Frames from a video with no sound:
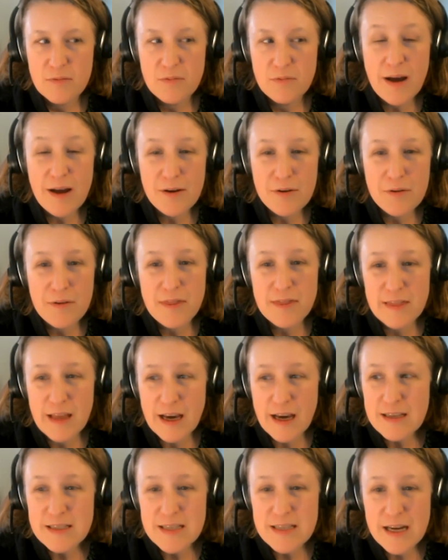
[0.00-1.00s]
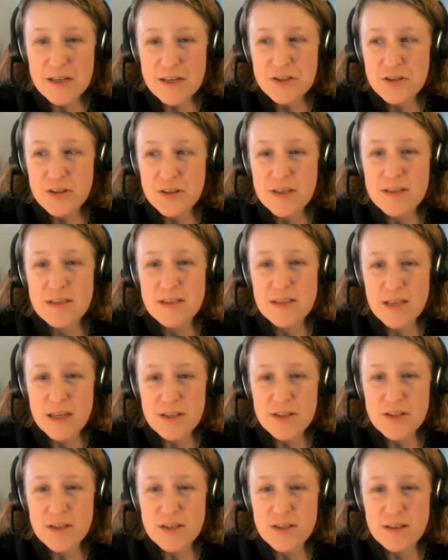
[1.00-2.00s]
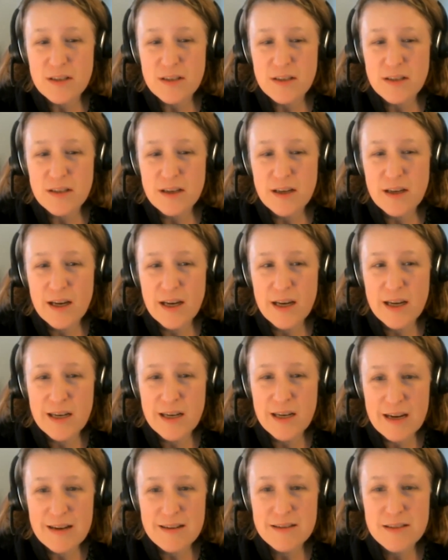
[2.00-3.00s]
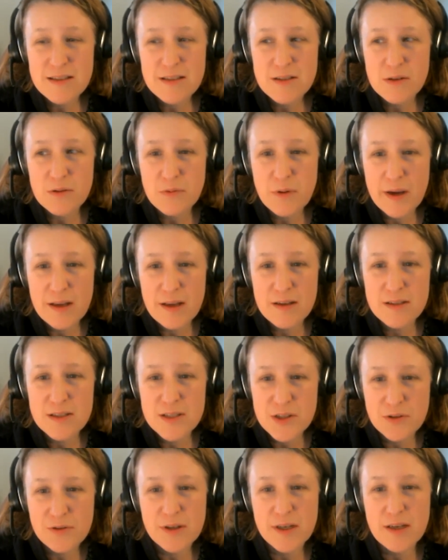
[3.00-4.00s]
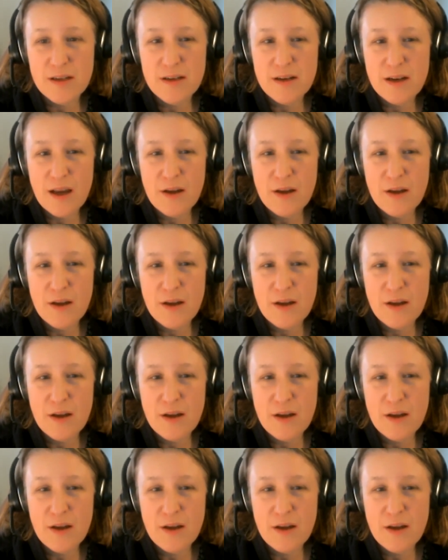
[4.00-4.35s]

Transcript: Wow. That's actually such a nice way to do it.